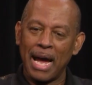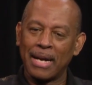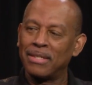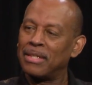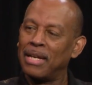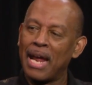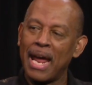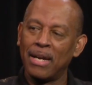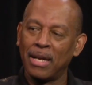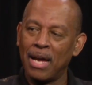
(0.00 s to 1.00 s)
I can see the
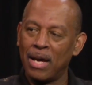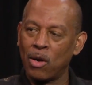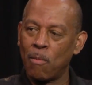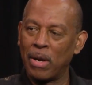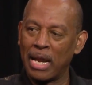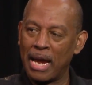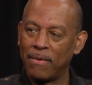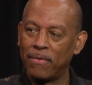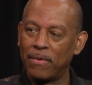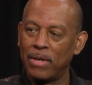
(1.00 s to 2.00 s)
hand of God on my mm-hmm.
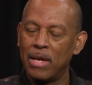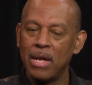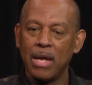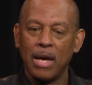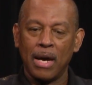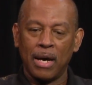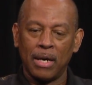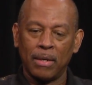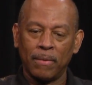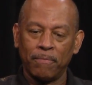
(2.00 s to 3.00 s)
life.
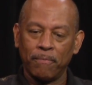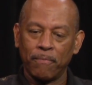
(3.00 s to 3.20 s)
Mm. Um,